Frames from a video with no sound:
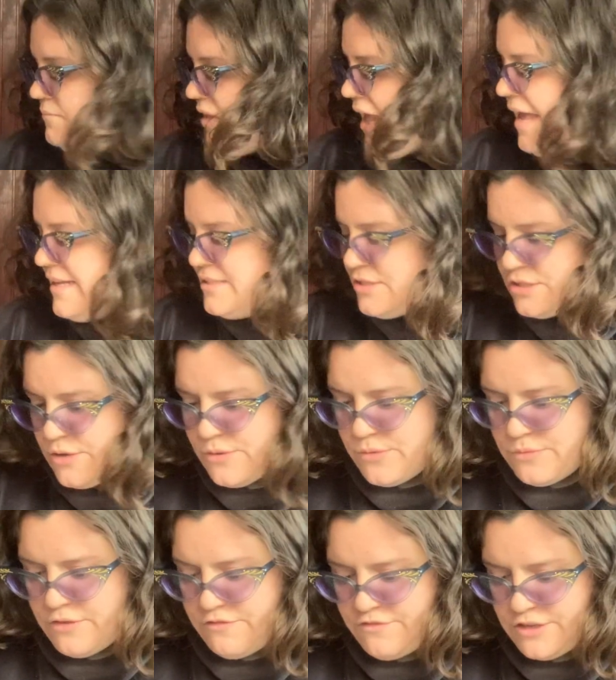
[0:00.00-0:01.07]
And so
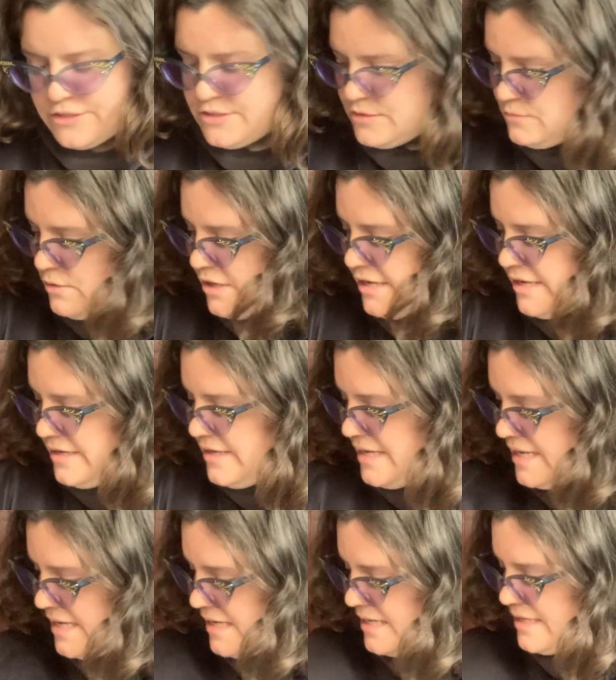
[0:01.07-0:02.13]
the first one
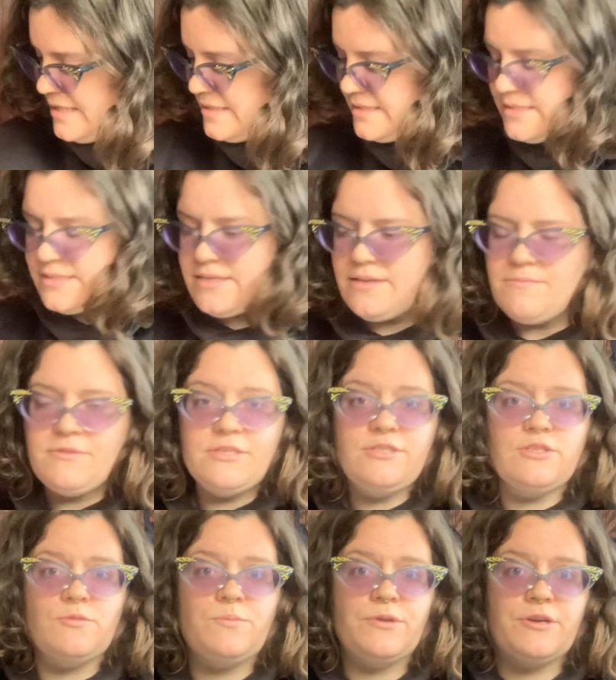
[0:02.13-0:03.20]
is the
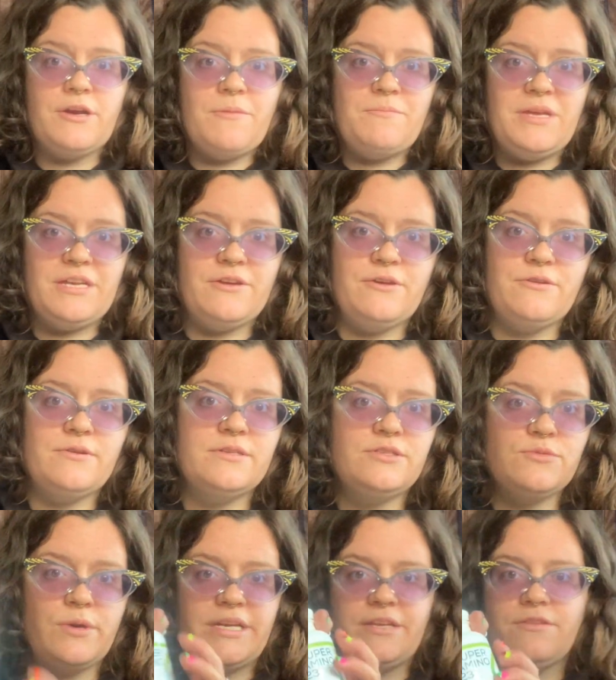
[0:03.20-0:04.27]
Super Amino
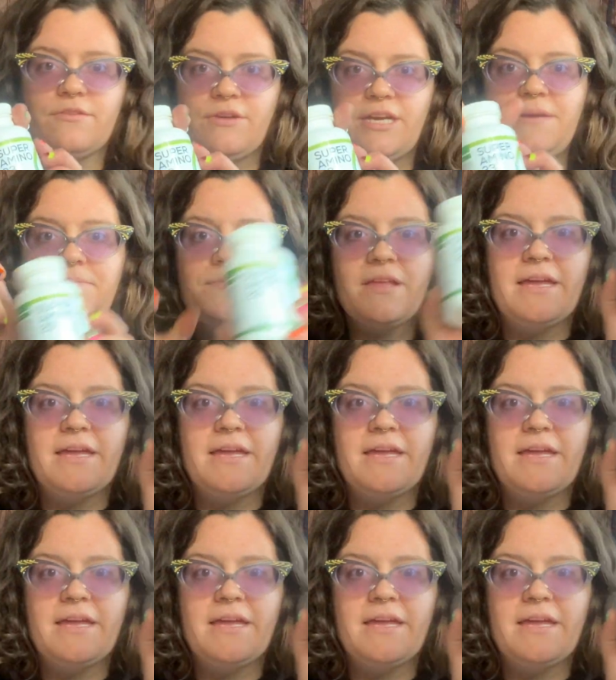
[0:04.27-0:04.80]
23.